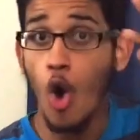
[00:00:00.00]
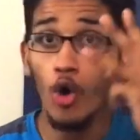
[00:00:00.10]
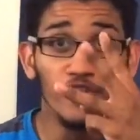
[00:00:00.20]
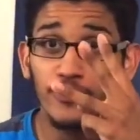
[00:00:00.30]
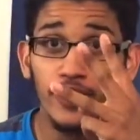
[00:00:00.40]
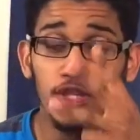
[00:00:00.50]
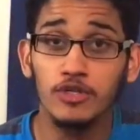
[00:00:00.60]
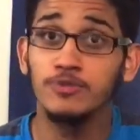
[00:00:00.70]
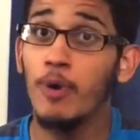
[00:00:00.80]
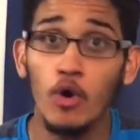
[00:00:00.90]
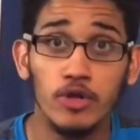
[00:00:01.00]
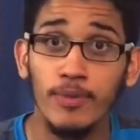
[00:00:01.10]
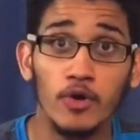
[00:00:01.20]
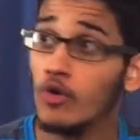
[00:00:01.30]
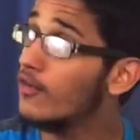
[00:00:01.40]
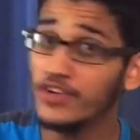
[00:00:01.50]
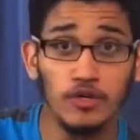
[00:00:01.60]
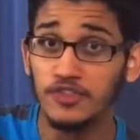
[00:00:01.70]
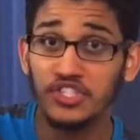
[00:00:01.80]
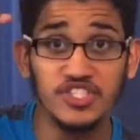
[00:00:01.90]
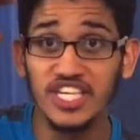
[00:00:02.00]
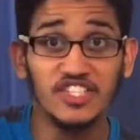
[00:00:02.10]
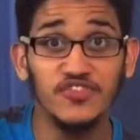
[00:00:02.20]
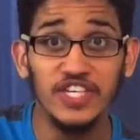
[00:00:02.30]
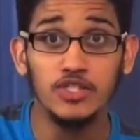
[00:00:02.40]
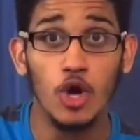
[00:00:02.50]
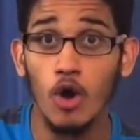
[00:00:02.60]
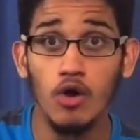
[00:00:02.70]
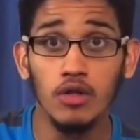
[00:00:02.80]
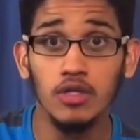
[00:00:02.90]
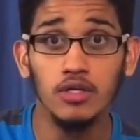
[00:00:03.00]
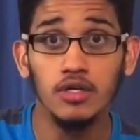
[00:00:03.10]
All three of those Pokemon are already over 6 feet tall.